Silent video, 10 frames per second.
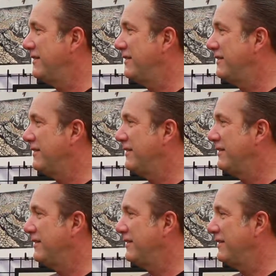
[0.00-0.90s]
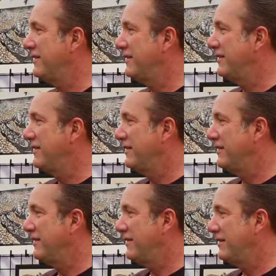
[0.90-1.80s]

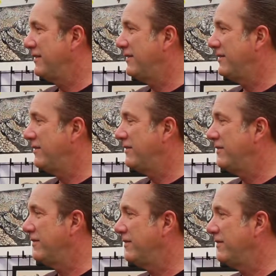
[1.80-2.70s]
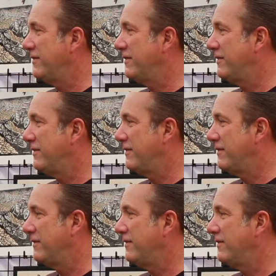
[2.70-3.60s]

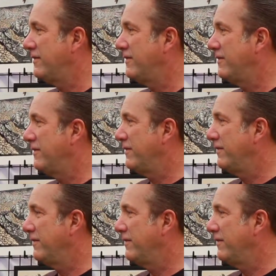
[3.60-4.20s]
(silent)